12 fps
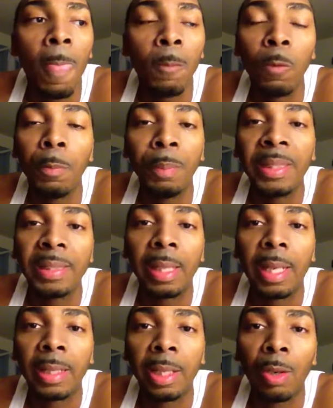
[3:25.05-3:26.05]
would be
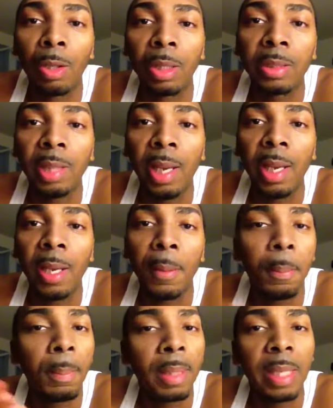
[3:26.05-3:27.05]
selected all the time,
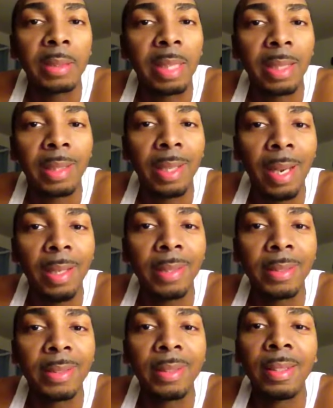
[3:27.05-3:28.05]
but that's not the
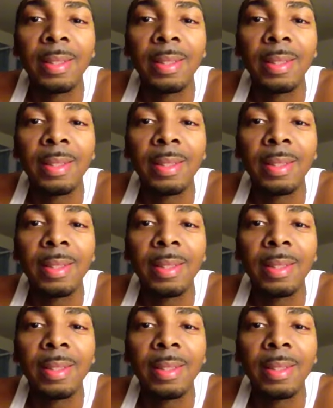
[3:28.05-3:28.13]
case.